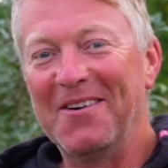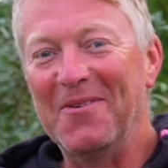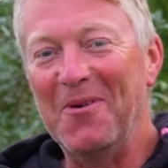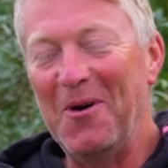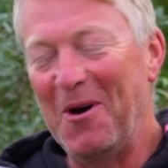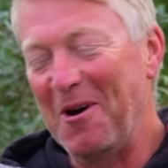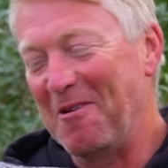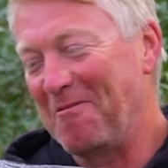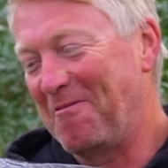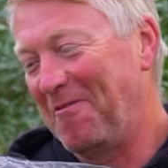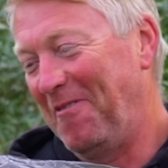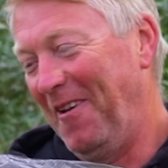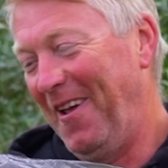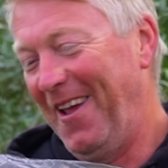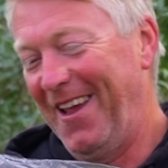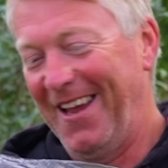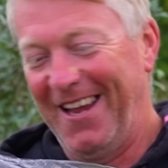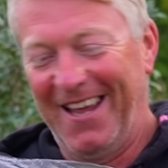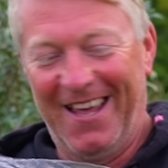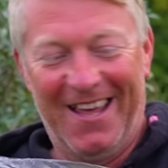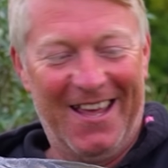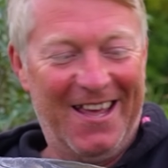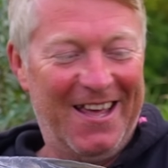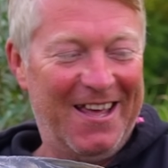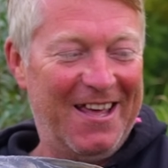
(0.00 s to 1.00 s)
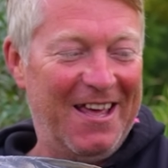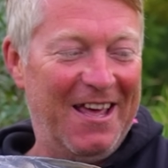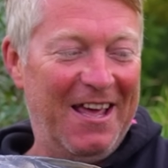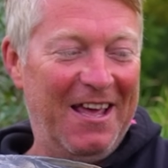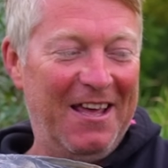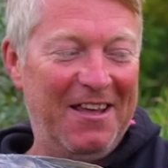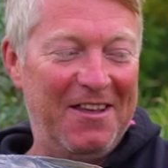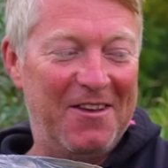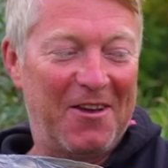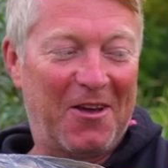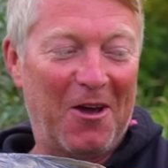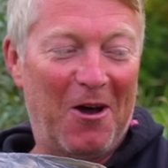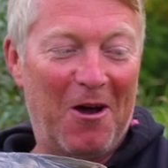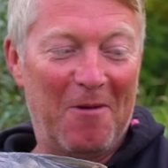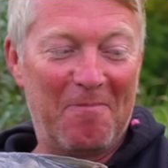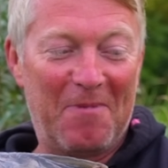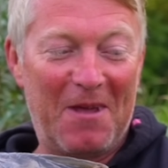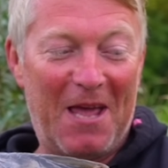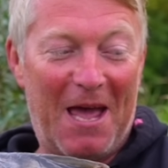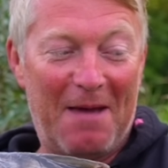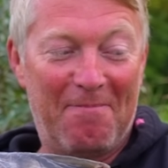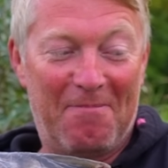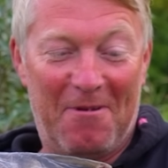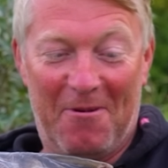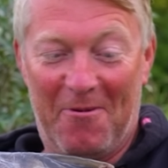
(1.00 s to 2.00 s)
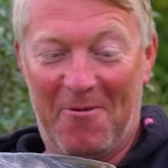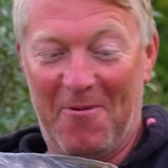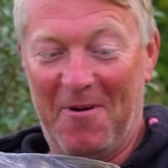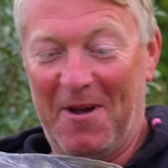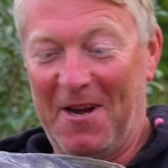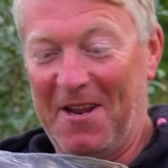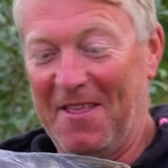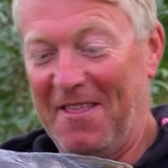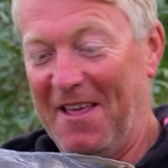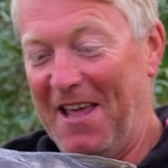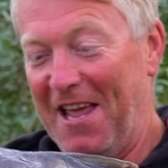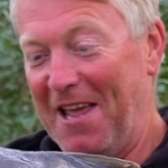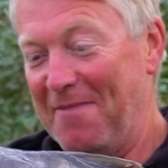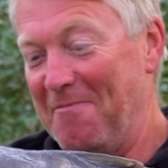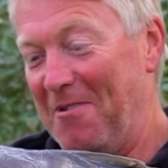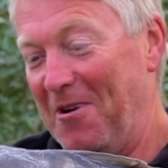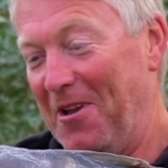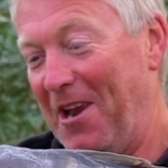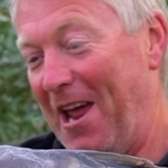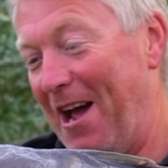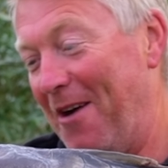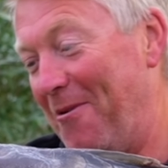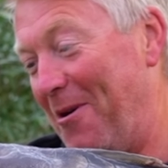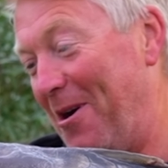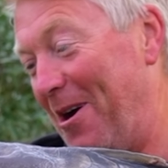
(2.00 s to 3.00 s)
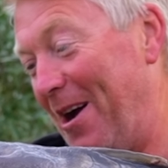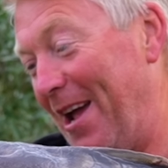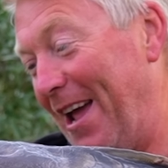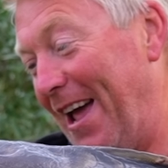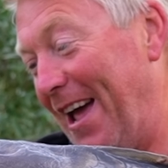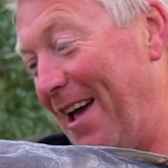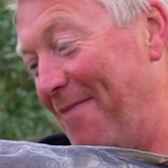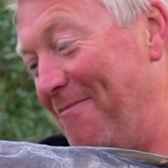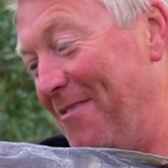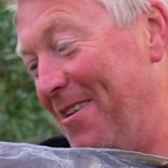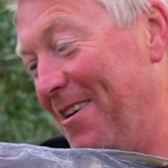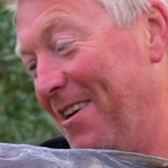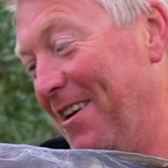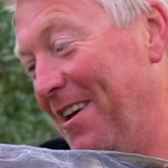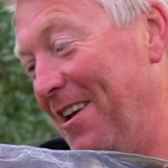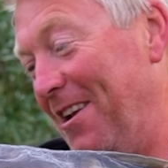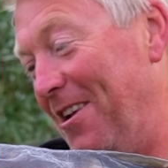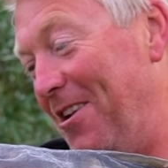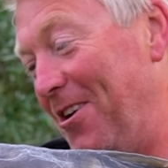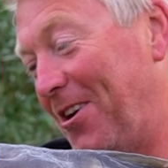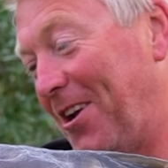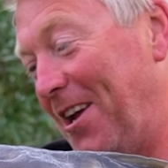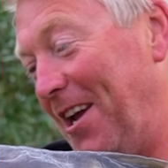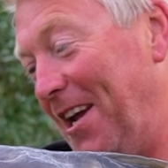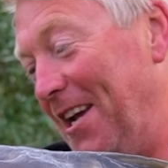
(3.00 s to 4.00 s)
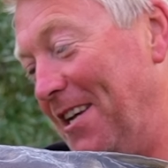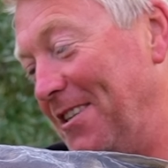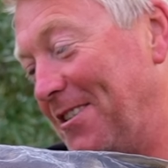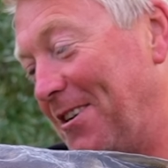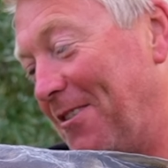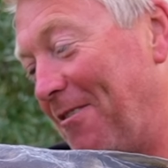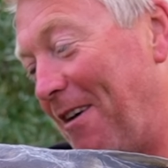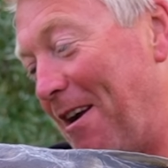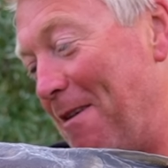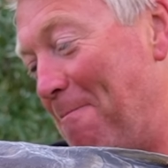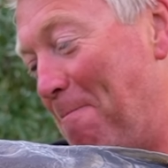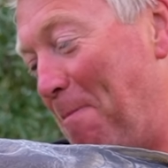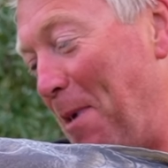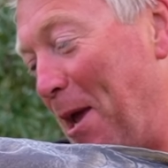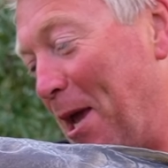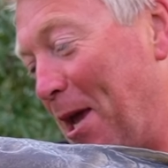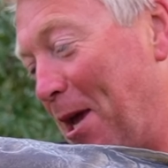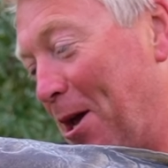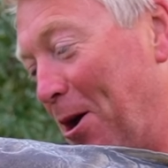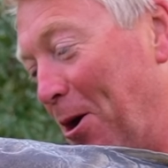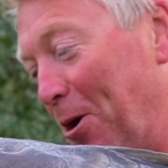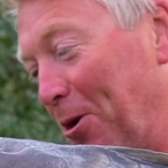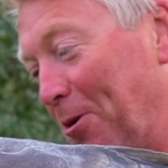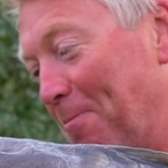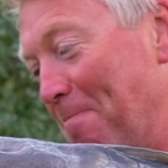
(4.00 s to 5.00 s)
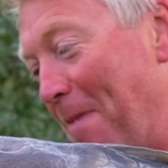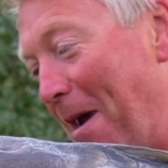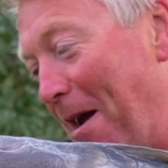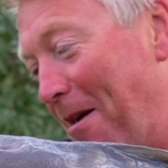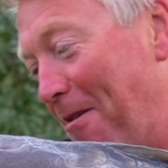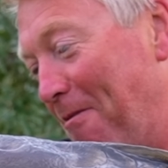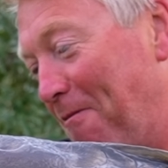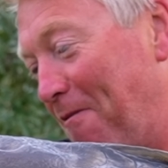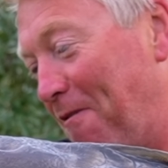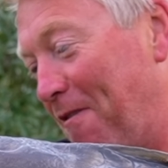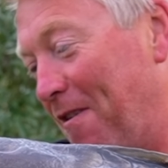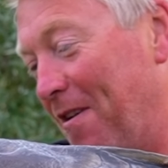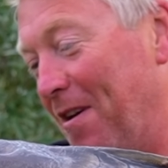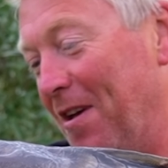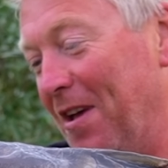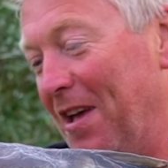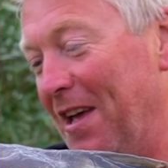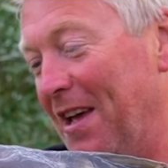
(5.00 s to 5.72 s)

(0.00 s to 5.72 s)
What a thing. You've got to be happy with one of them, I know I am. Look at his great big cod mouth.